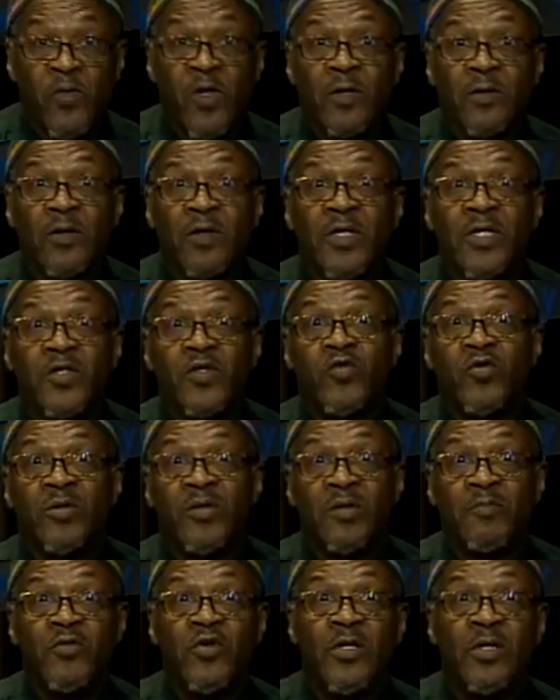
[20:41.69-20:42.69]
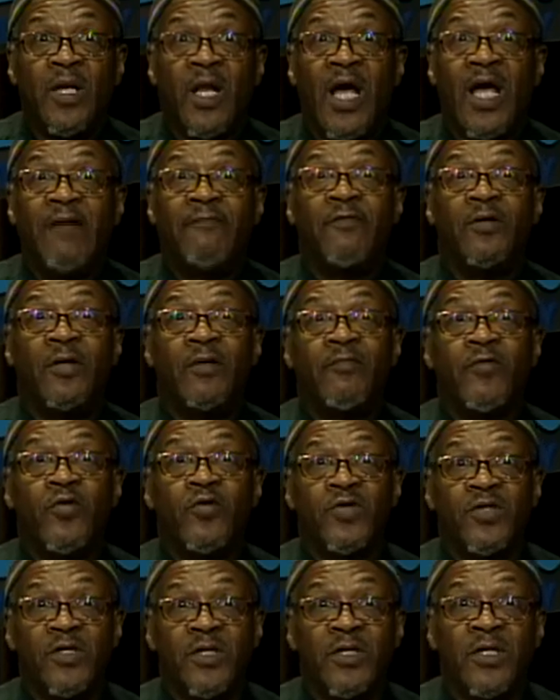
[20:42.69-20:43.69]
the history of community life and
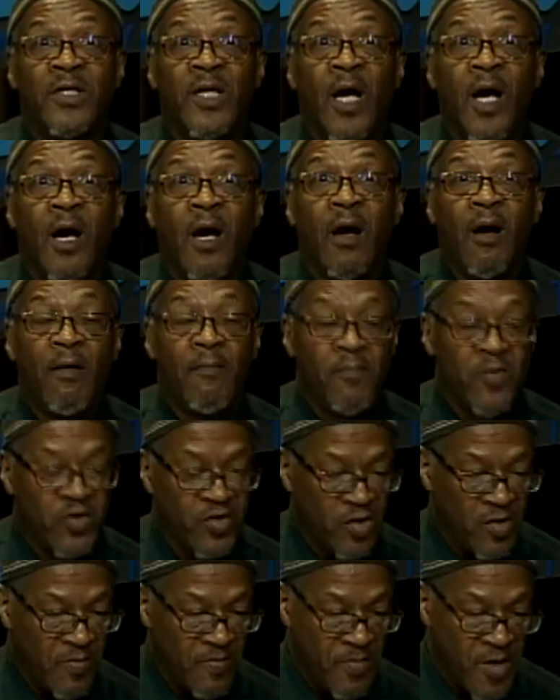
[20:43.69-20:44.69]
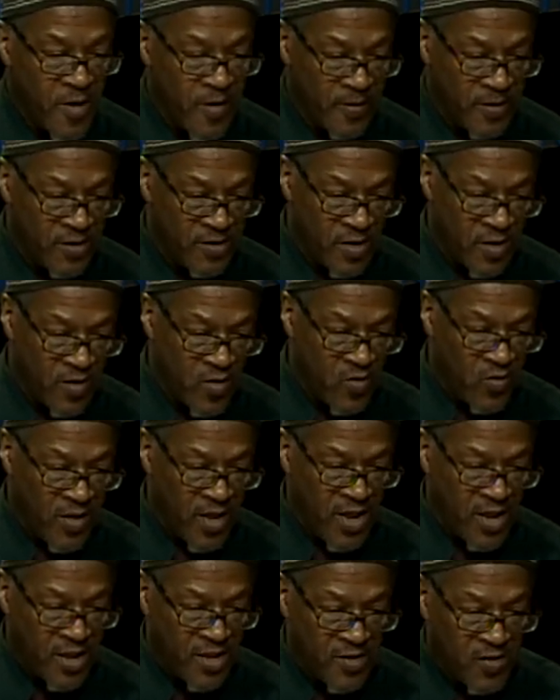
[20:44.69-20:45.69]
diversity of Muslim Americans in New
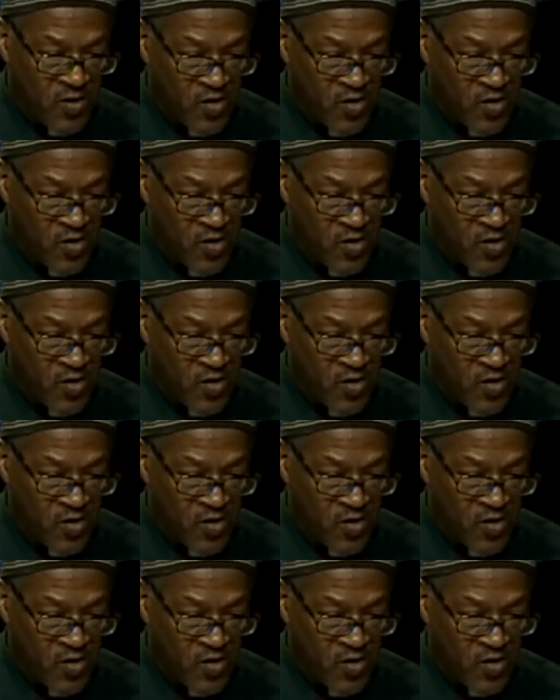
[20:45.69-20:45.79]
England.